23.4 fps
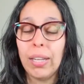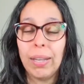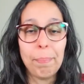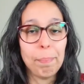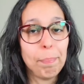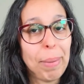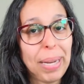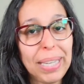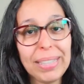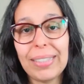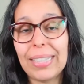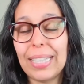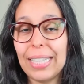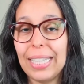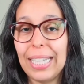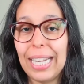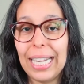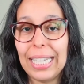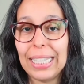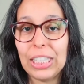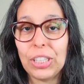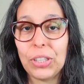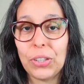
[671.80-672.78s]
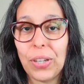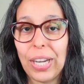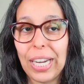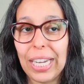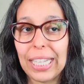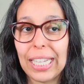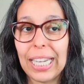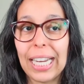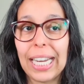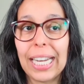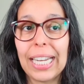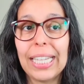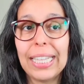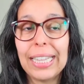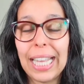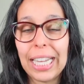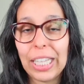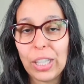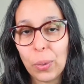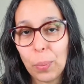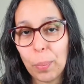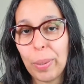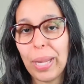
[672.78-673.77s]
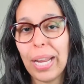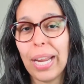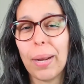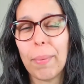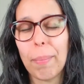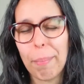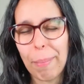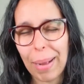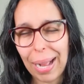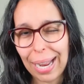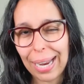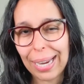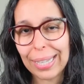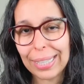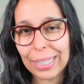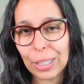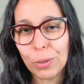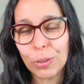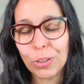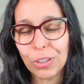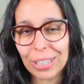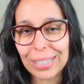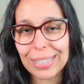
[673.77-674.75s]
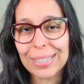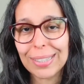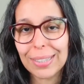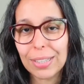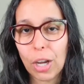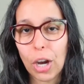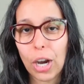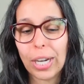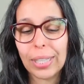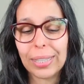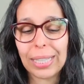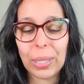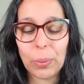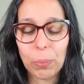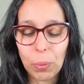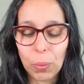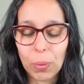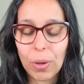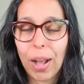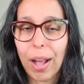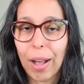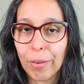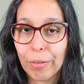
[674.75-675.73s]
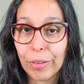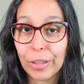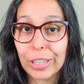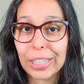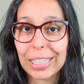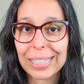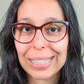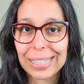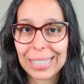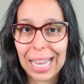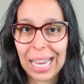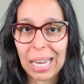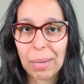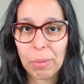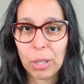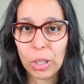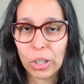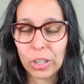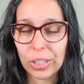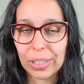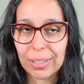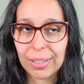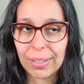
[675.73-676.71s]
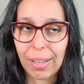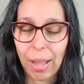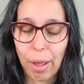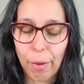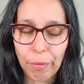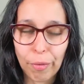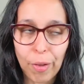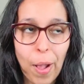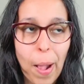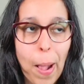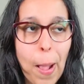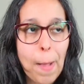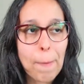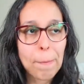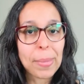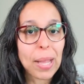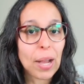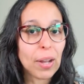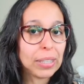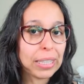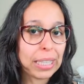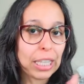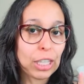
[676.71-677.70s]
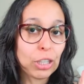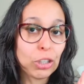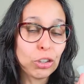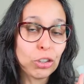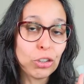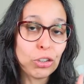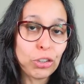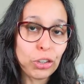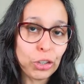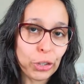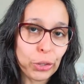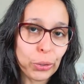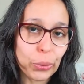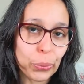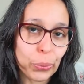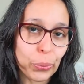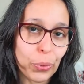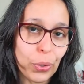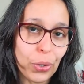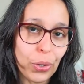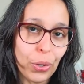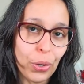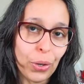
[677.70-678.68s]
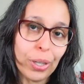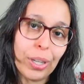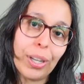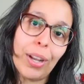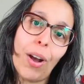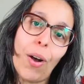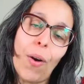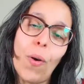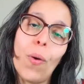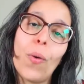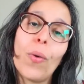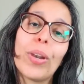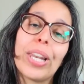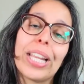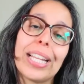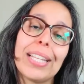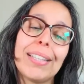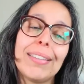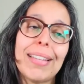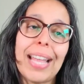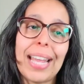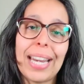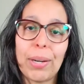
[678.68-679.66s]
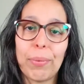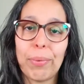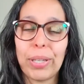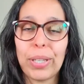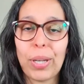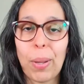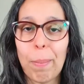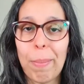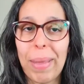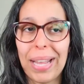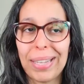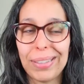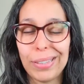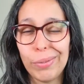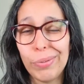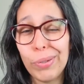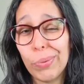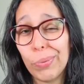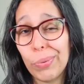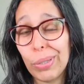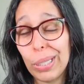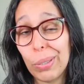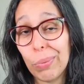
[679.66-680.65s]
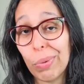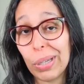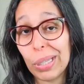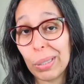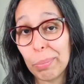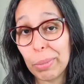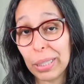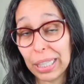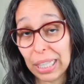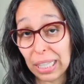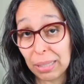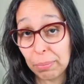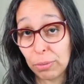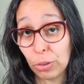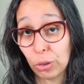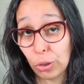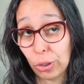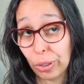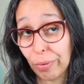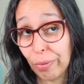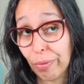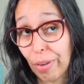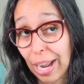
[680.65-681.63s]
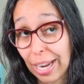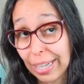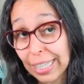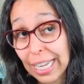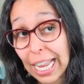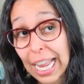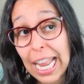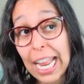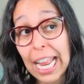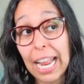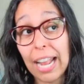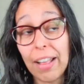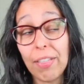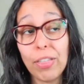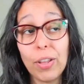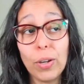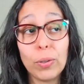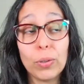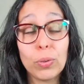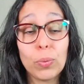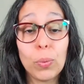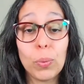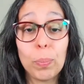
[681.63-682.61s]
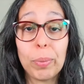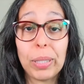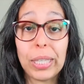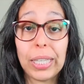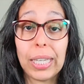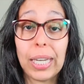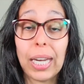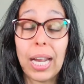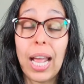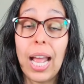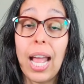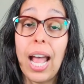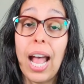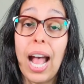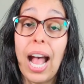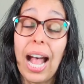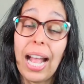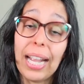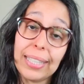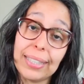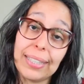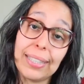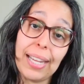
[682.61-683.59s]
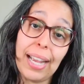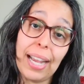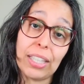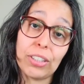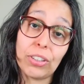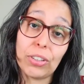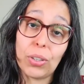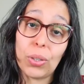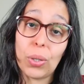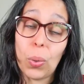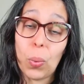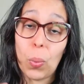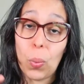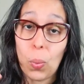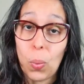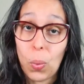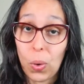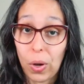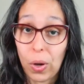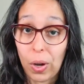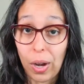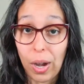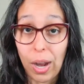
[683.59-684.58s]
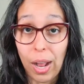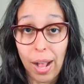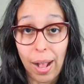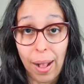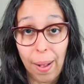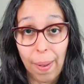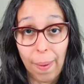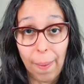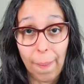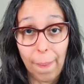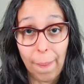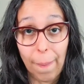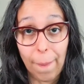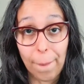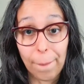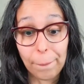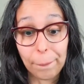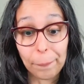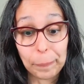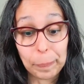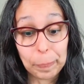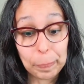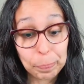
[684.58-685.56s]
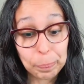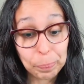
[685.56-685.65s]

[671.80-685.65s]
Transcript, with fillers: basically any training that you pick my you know chances are they will cover the same good stuff now there are two only that I recommend if you really want to become certified. And those will be IC Agile or um,